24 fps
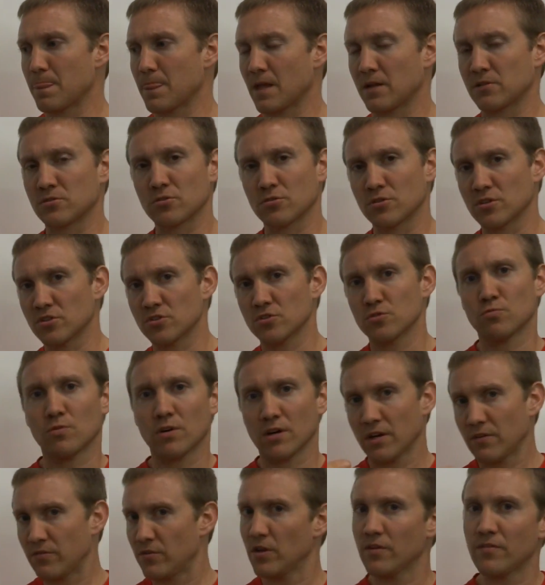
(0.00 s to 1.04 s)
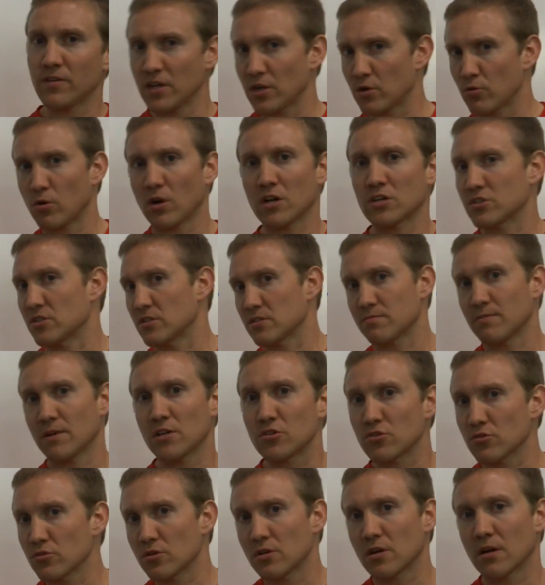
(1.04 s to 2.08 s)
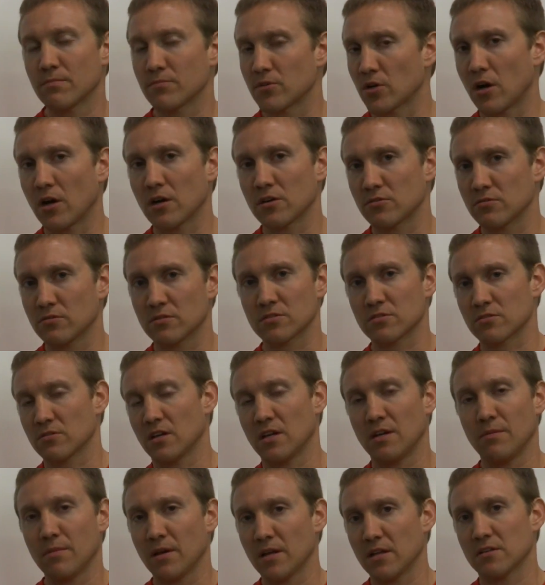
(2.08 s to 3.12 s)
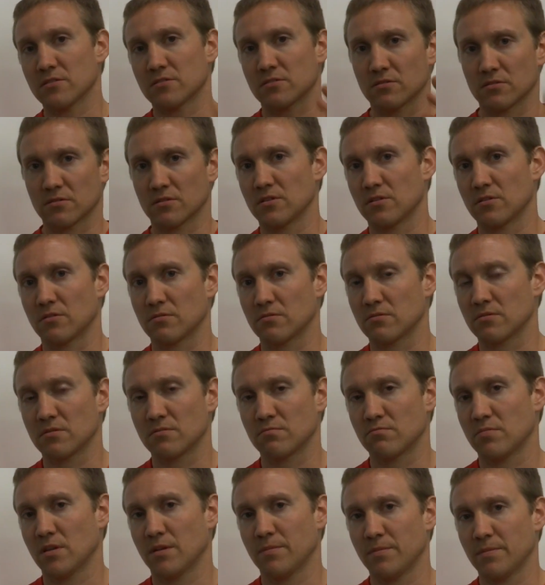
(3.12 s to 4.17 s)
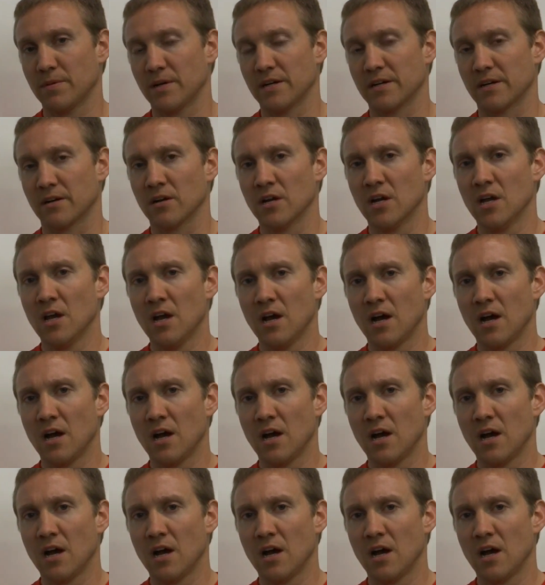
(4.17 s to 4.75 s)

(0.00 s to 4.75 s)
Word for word: and so this is where, if you have any questions, make sure you come talk to us or email us or, you know, blah, blah, blah here.